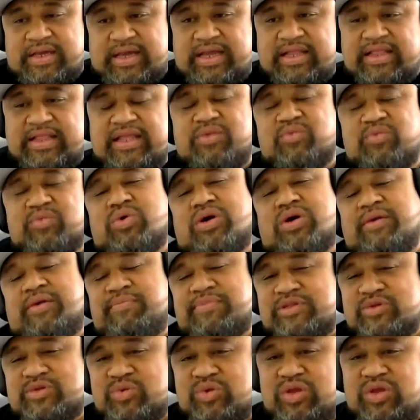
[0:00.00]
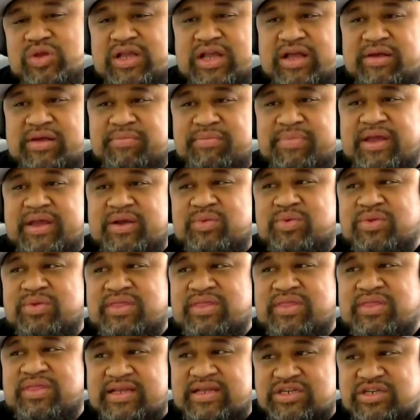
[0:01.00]
And then what happens when you come back with
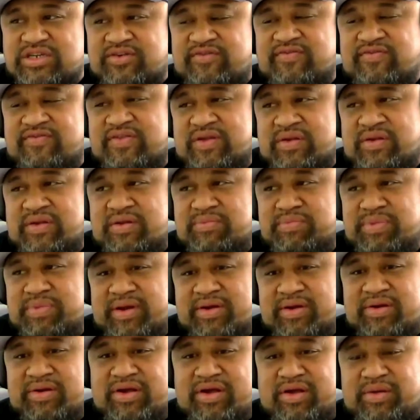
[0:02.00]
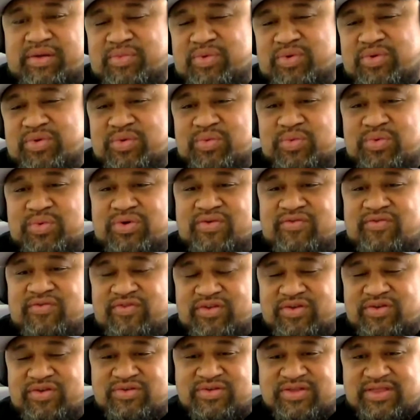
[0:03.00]
that shift in paradigm or the
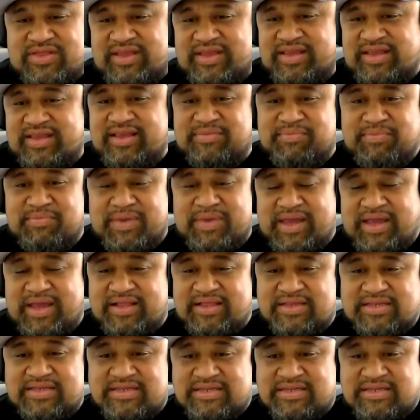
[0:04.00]
worldview, thinking, man, I'm